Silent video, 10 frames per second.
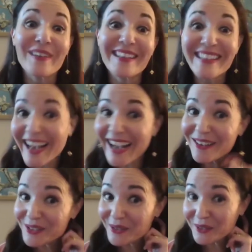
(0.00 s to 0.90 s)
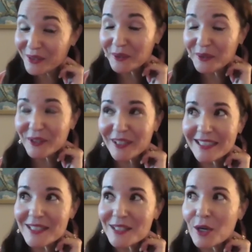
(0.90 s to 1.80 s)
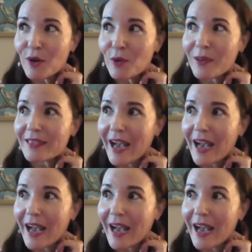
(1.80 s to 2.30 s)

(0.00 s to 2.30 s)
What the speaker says: Yeah, it was really cool. And so with